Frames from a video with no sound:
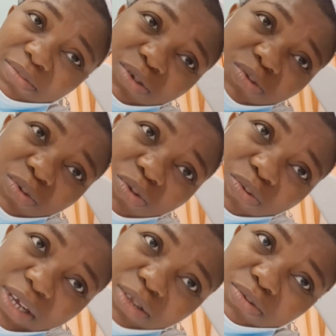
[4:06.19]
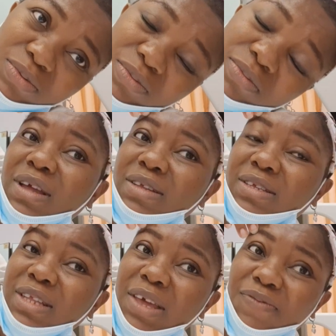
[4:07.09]
But what do I know? As
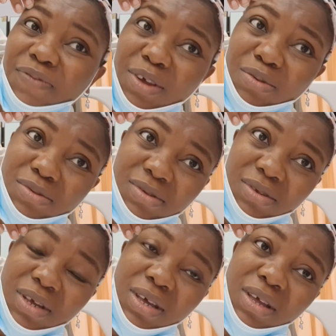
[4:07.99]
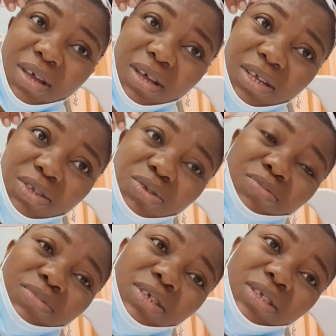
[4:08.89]
in, I felt it's
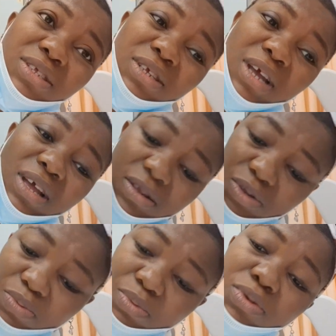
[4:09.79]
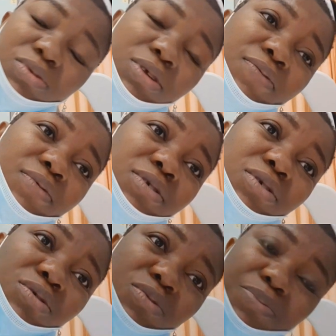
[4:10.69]
something they are supposed to give
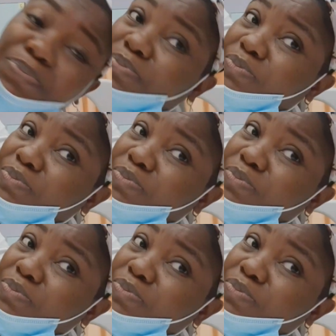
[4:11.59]
us, you know,